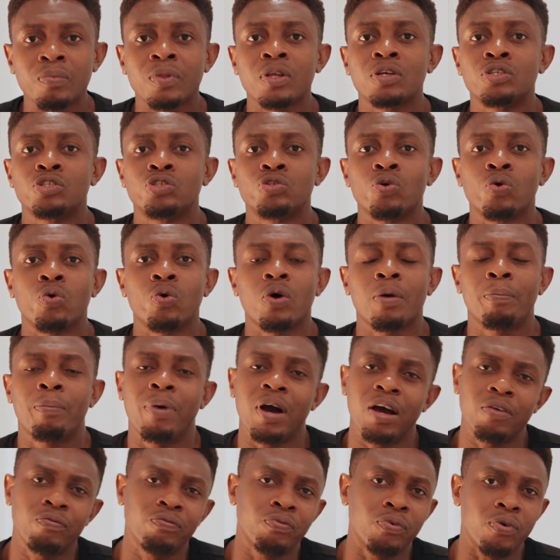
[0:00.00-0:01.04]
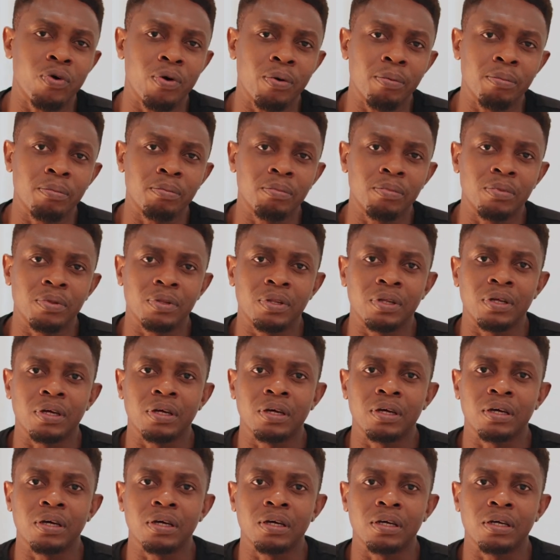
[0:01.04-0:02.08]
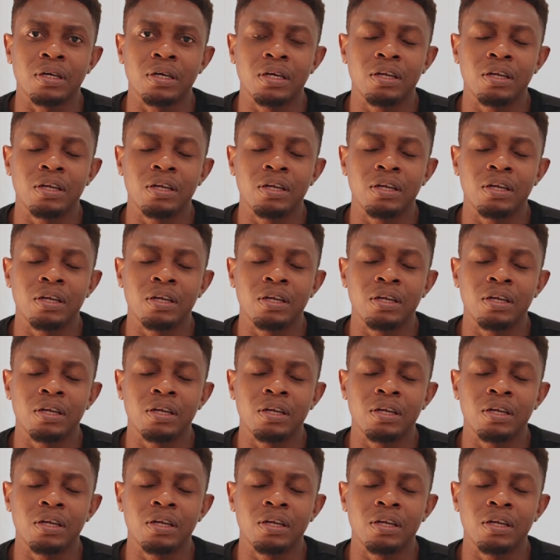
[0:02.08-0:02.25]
So apart from the